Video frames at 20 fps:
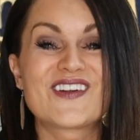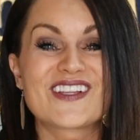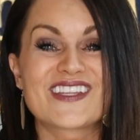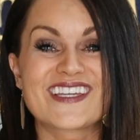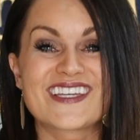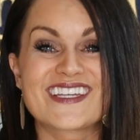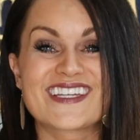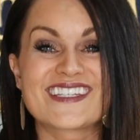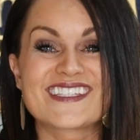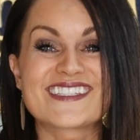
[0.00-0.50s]

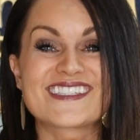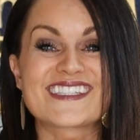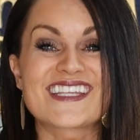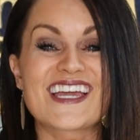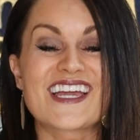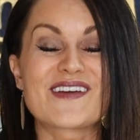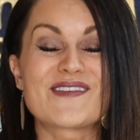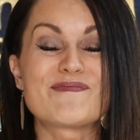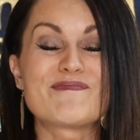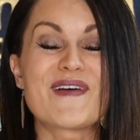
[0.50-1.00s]
really is
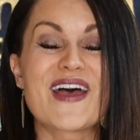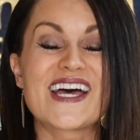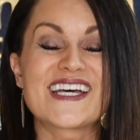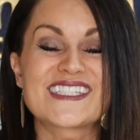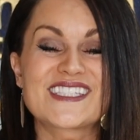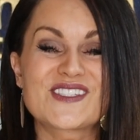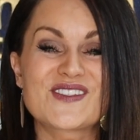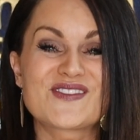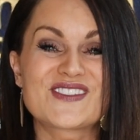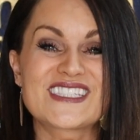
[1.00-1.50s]
a
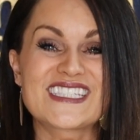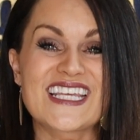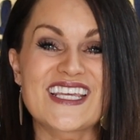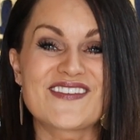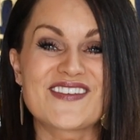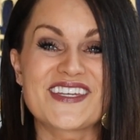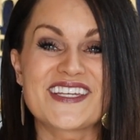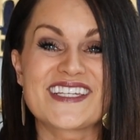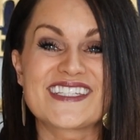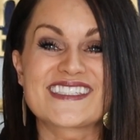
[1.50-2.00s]
massive
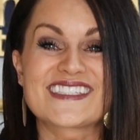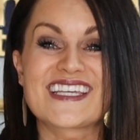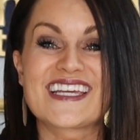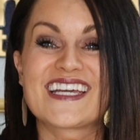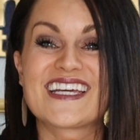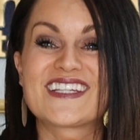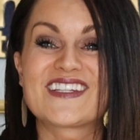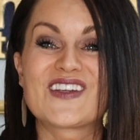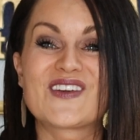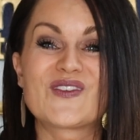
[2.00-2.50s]
savings
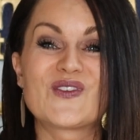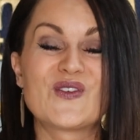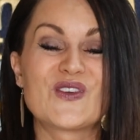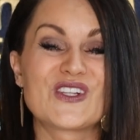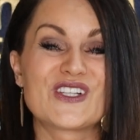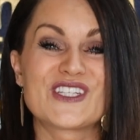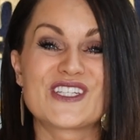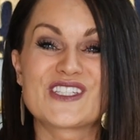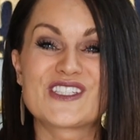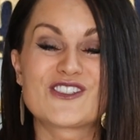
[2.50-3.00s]
and a
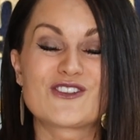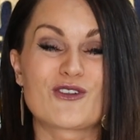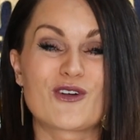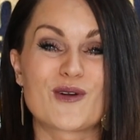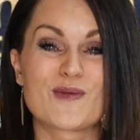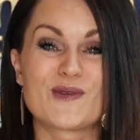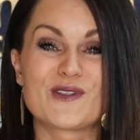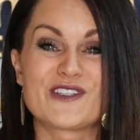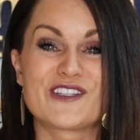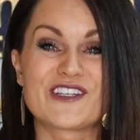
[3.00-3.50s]
really
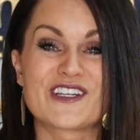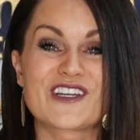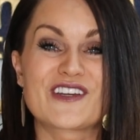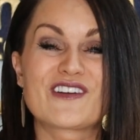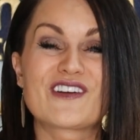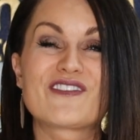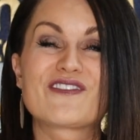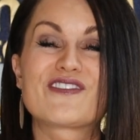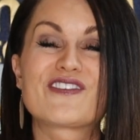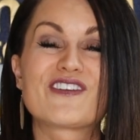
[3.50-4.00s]
adorable look
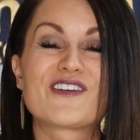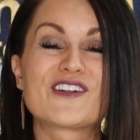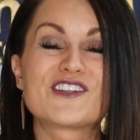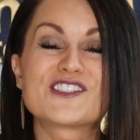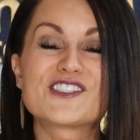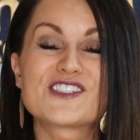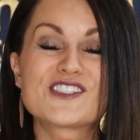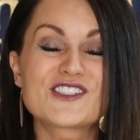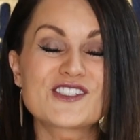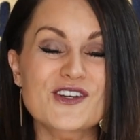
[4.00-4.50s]
for
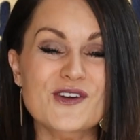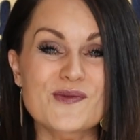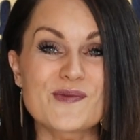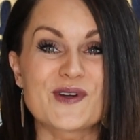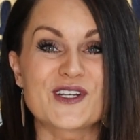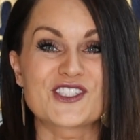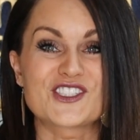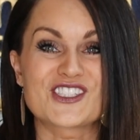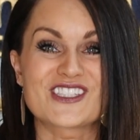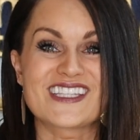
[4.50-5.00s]
so
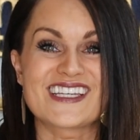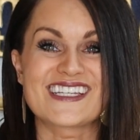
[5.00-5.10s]
much